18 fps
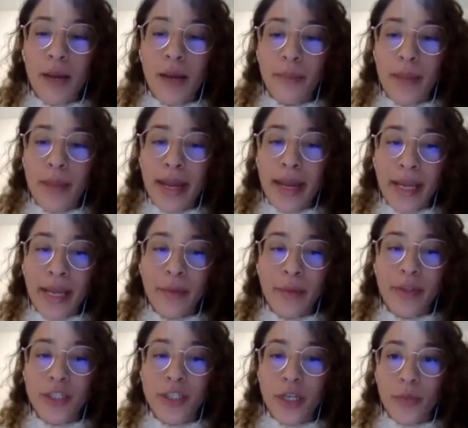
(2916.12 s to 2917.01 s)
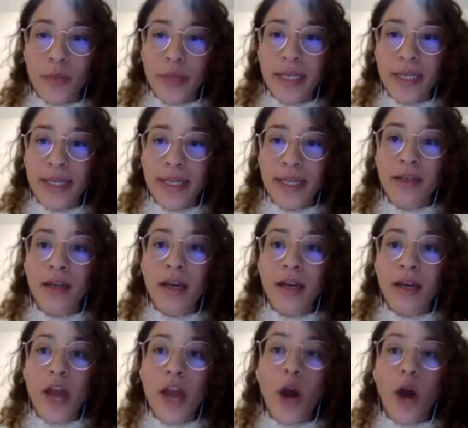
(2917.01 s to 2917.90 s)
language, and reading,
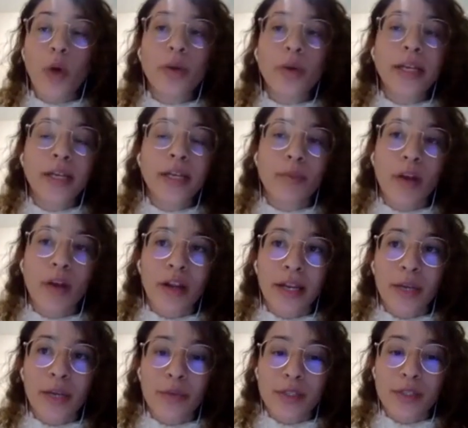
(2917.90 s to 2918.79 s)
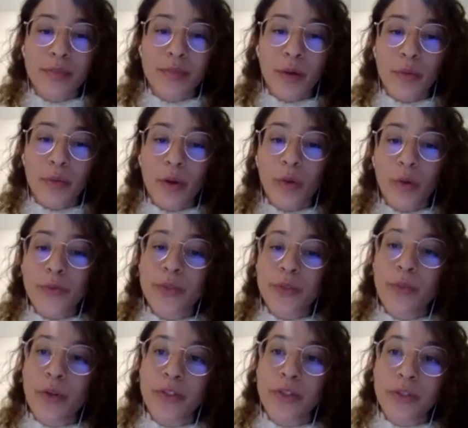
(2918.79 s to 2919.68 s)
not only in monolinguals, but we also
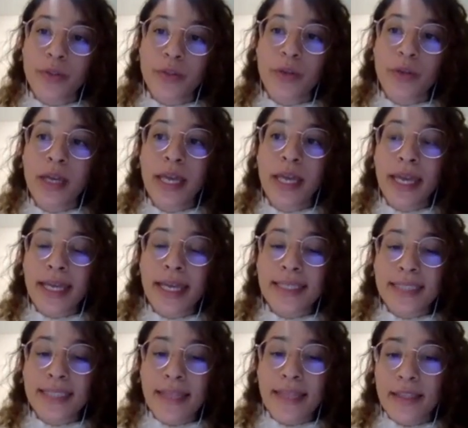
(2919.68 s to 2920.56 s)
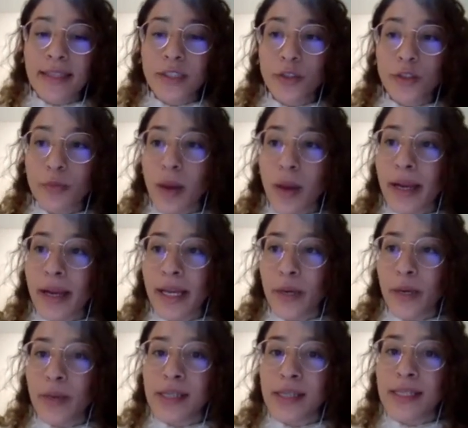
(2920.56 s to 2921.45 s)
want to extend this to
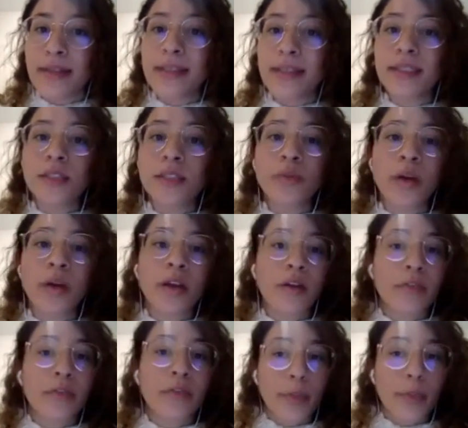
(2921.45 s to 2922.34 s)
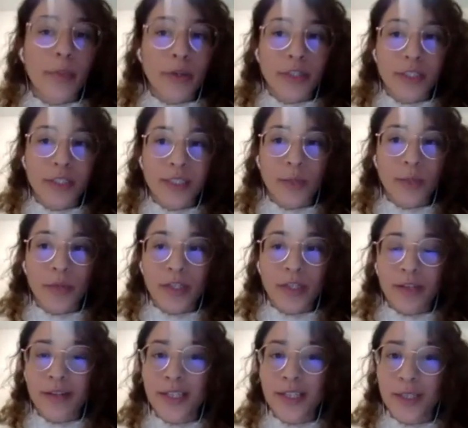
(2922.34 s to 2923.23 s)
bilinguals. And this is one of the projects that we're
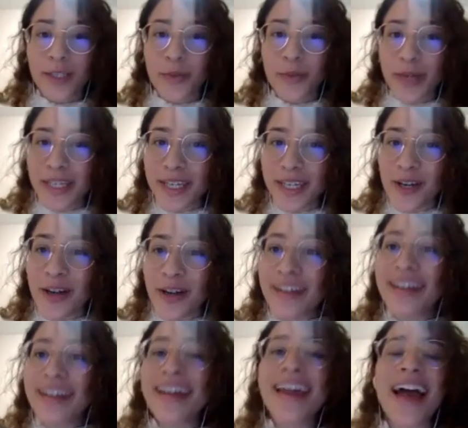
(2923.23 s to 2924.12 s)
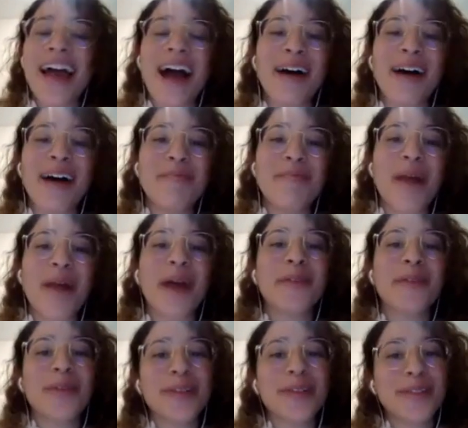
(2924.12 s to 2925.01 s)
currently working on. I
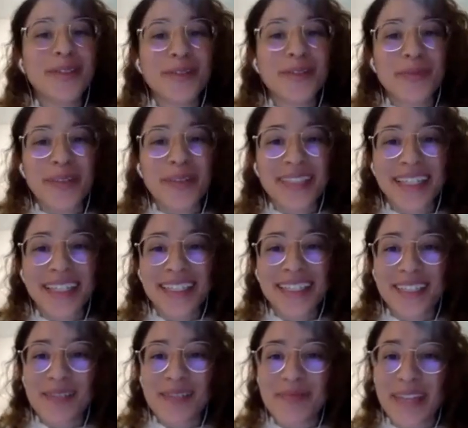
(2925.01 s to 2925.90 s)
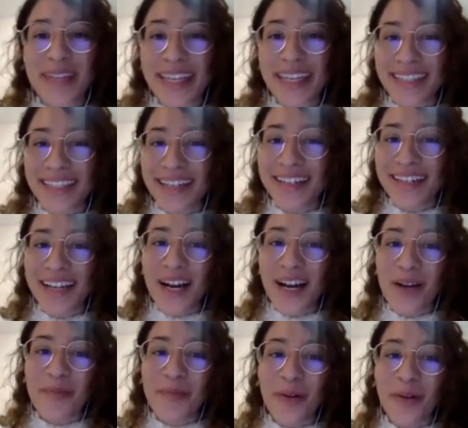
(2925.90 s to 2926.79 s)
wanted to present some data
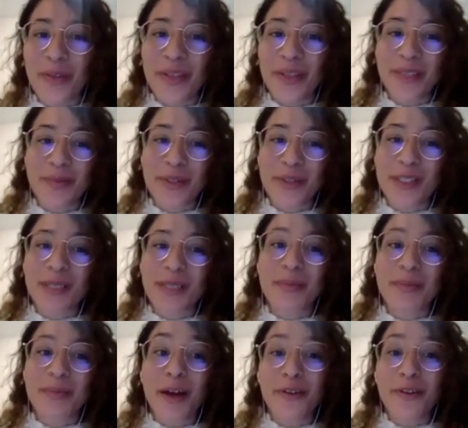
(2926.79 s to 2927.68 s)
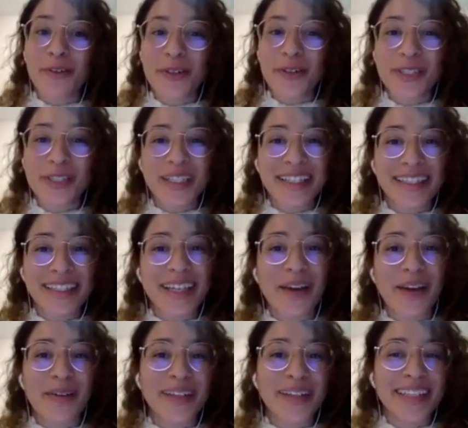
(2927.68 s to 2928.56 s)
on this project, but unfortunately
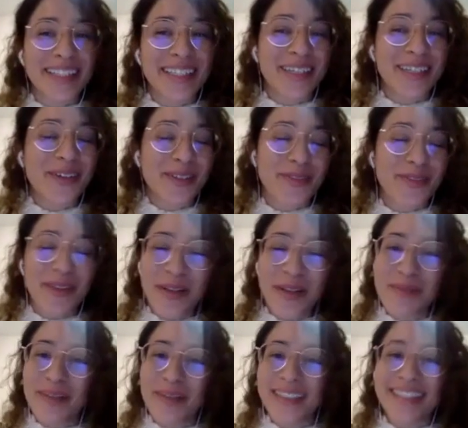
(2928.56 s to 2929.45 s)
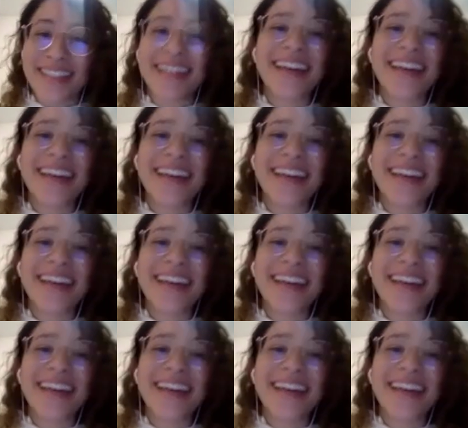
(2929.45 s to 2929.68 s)
our data looks very messy.